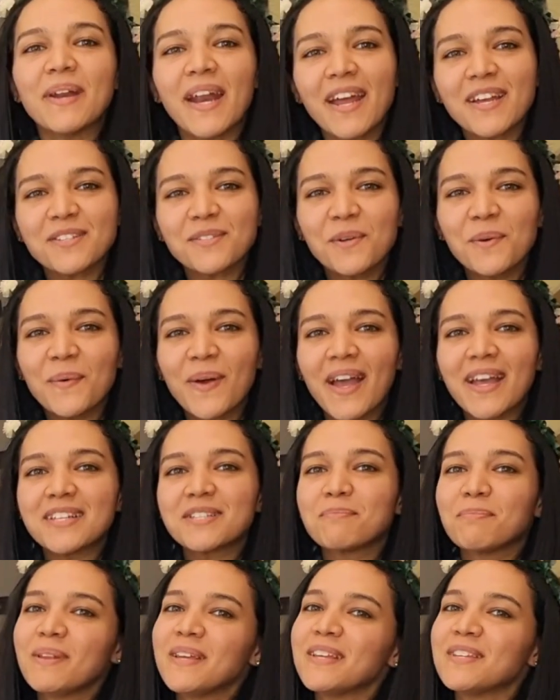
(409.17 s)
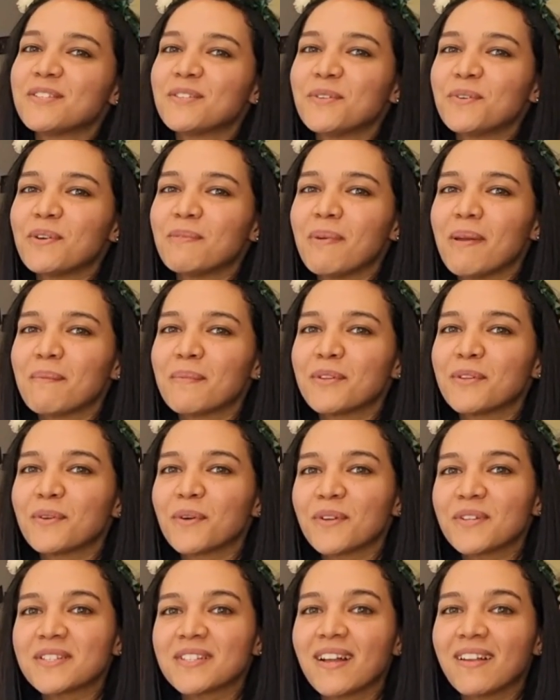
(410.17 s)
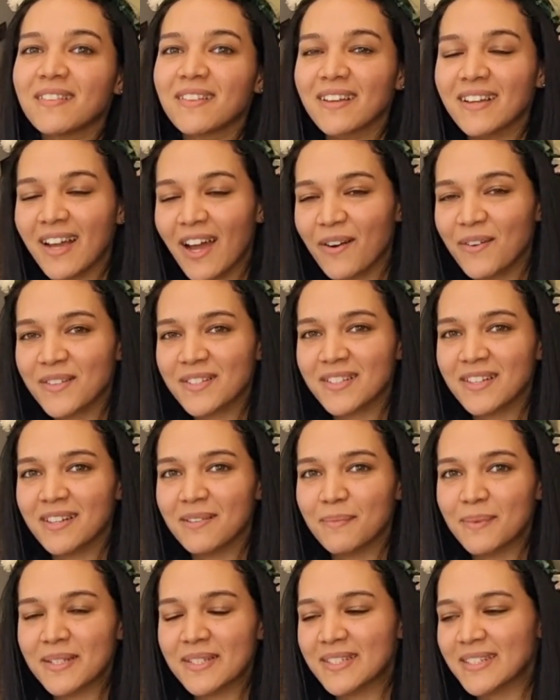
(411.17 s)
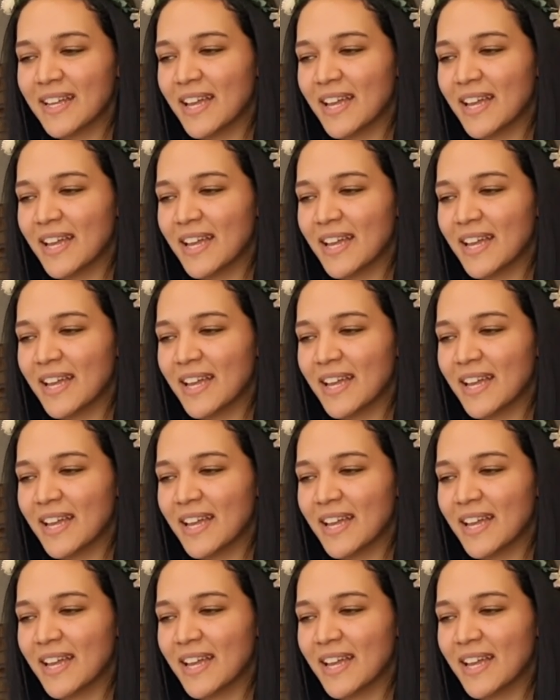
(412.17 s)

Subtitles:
as always, please do remember to consult the current syllabus